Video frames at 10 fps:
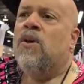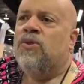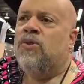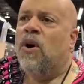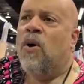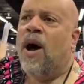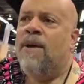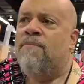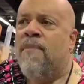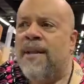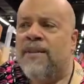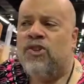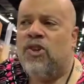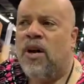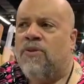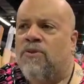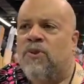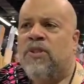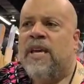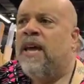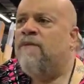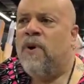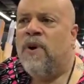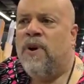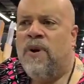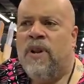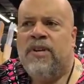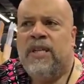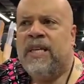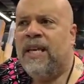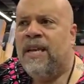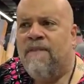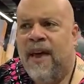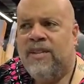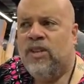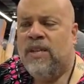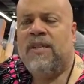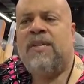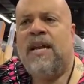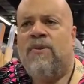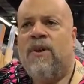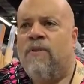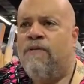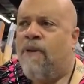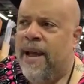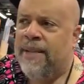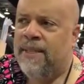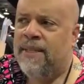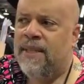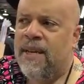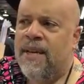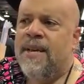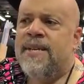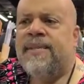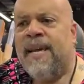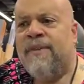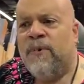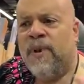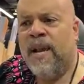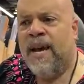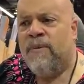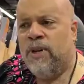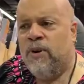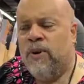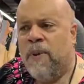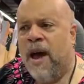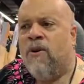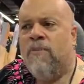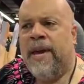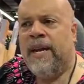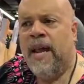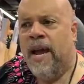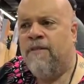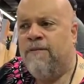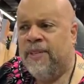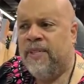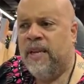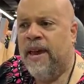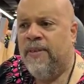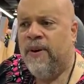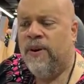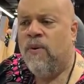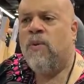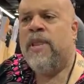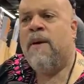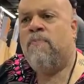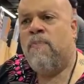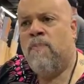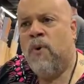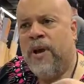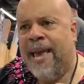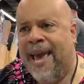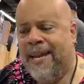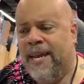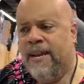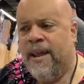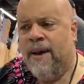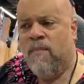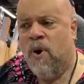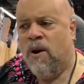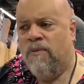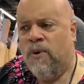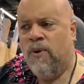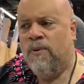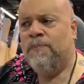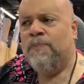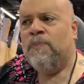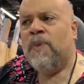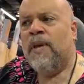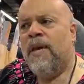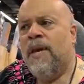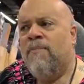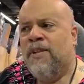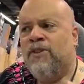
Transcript: So I met Chuck through Sanford just at conventions. I knew they were friends. Sanford and I were doing Power Man and Iron Fist together. When that book ended at Marvel, Image